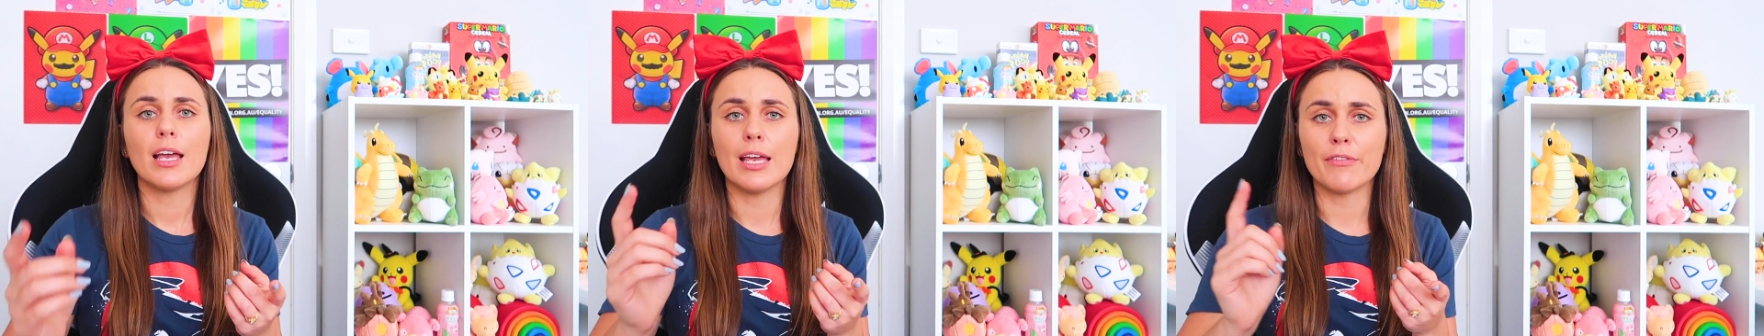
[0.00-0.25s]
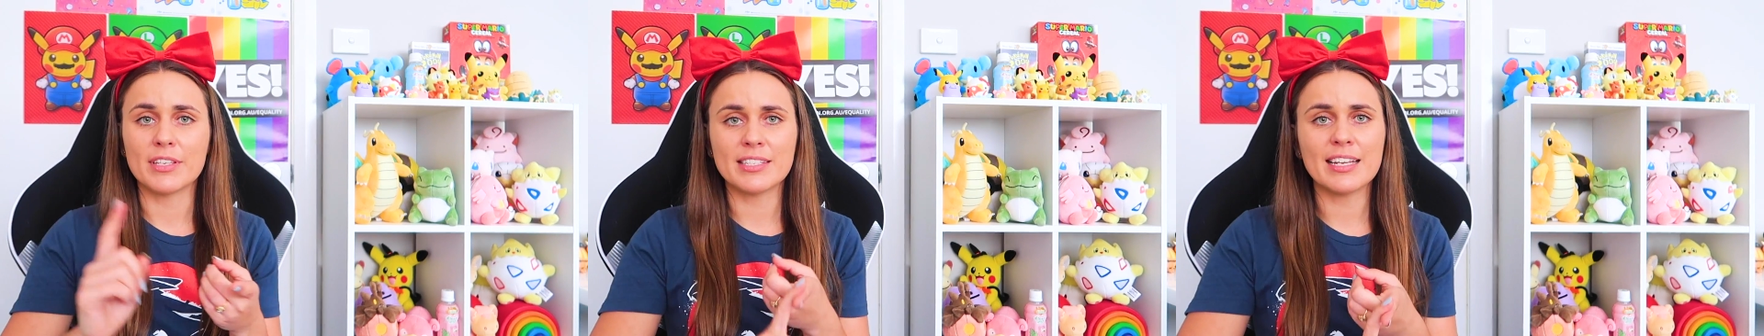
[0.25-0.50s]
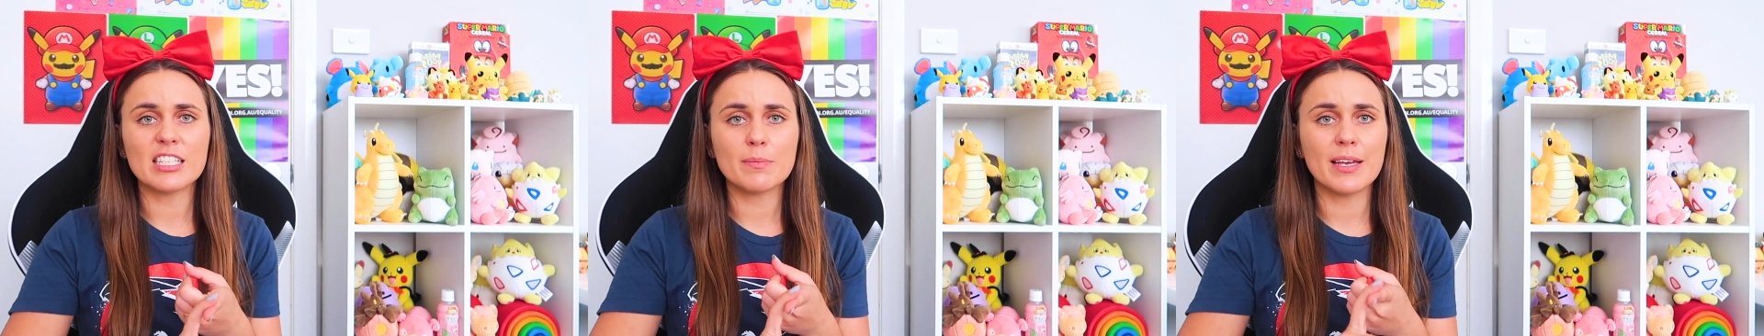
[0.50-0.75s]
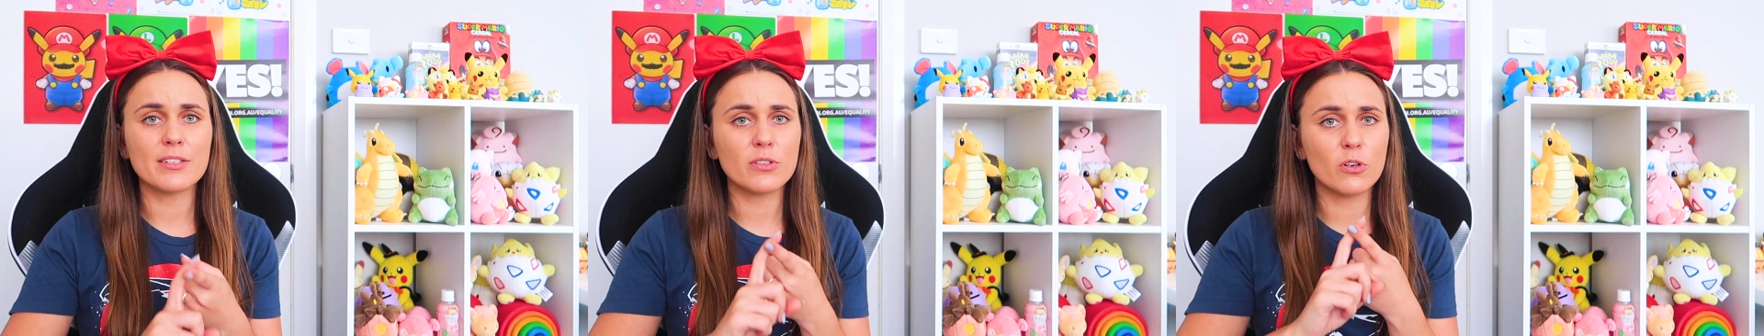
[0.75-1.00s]
If it's
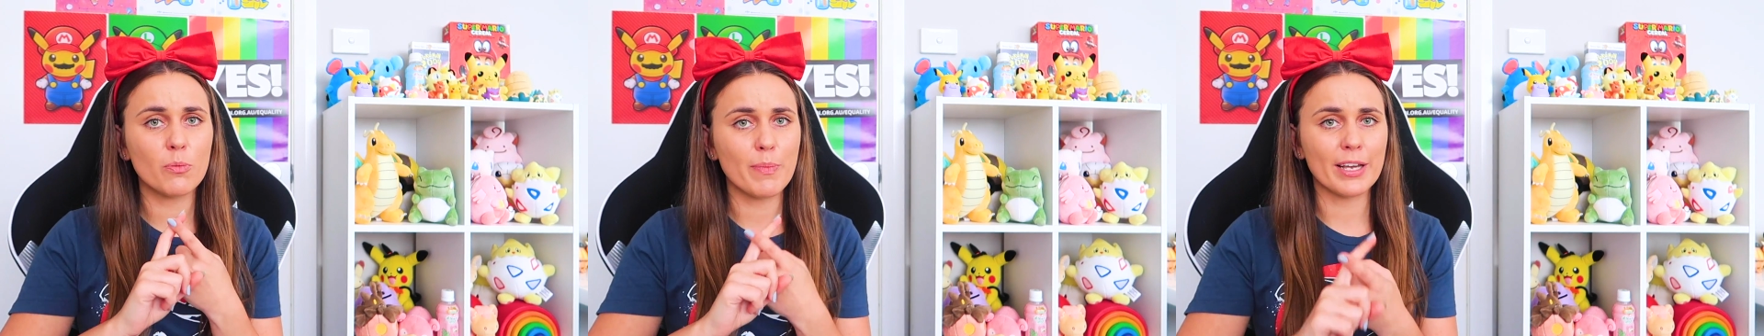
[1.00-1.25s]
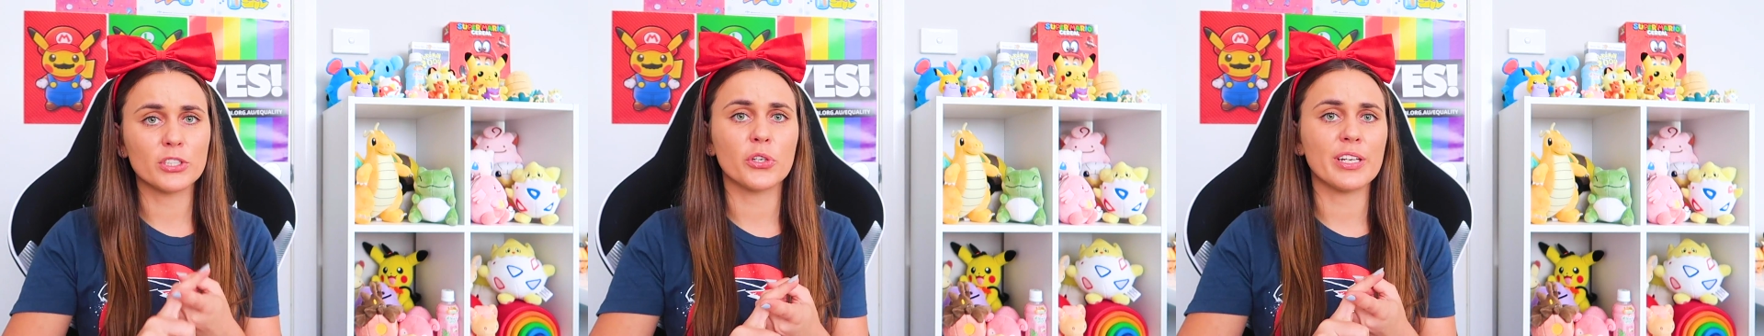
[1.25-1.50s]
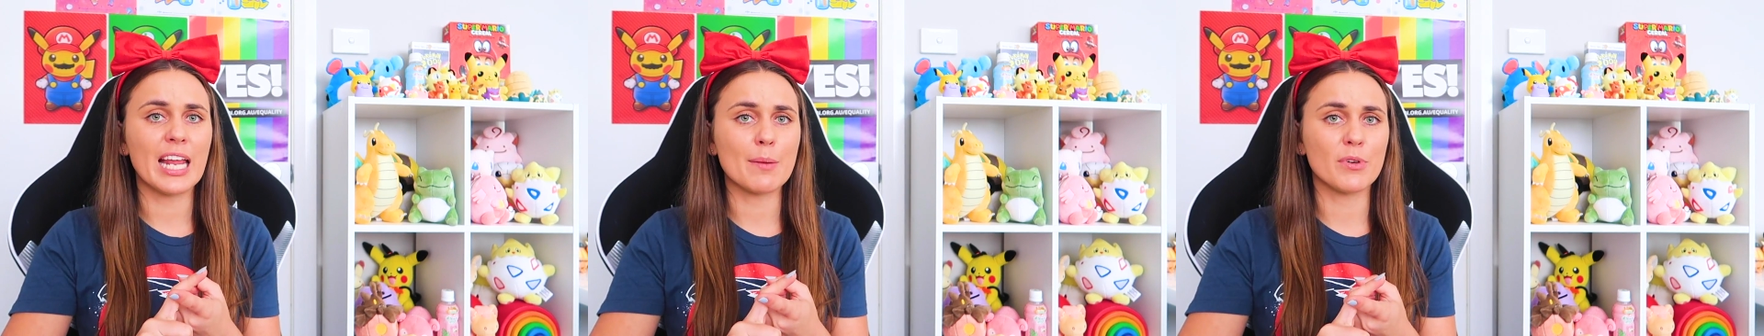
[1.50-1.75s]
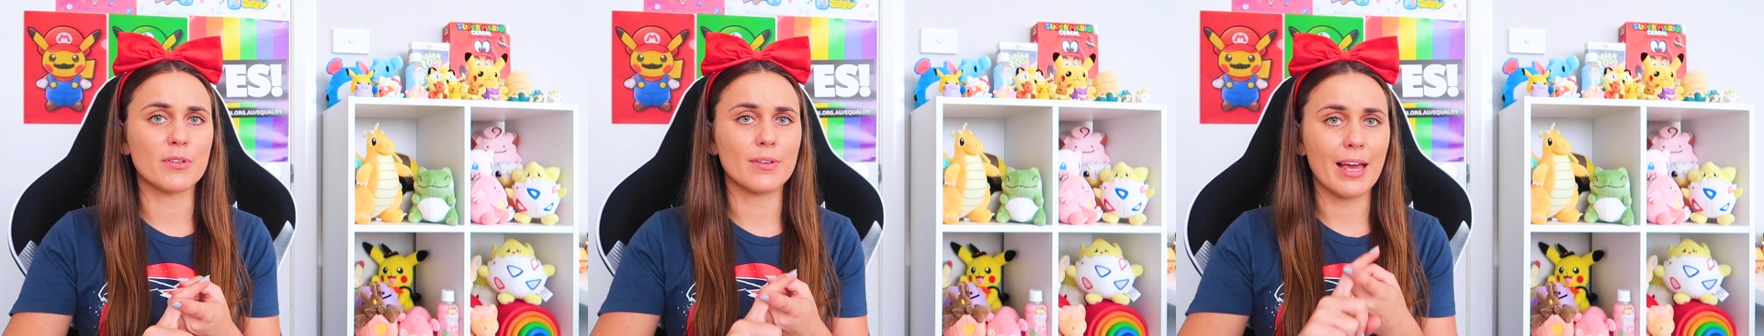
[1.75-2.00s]
sentimental, make sure you
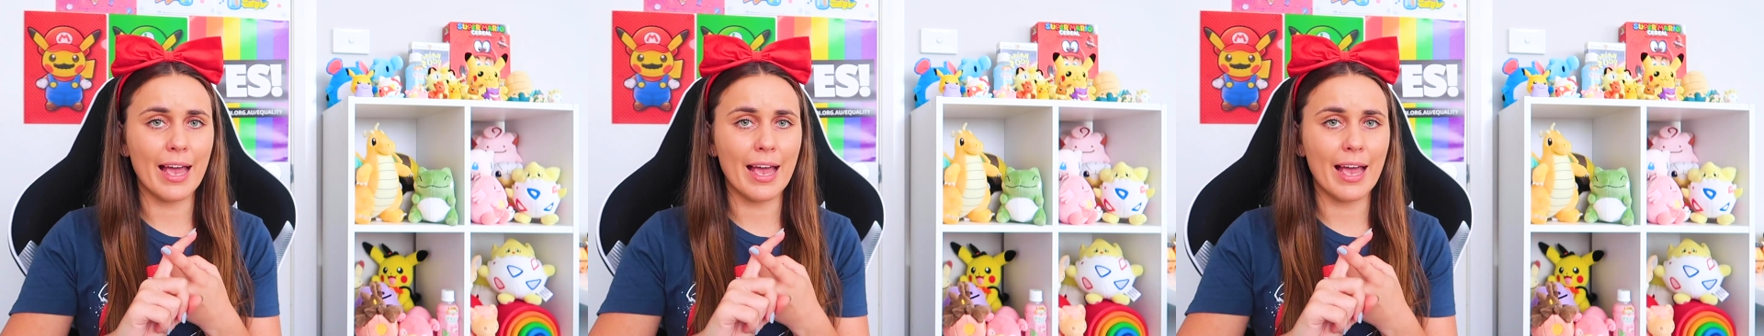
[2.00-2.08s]
name it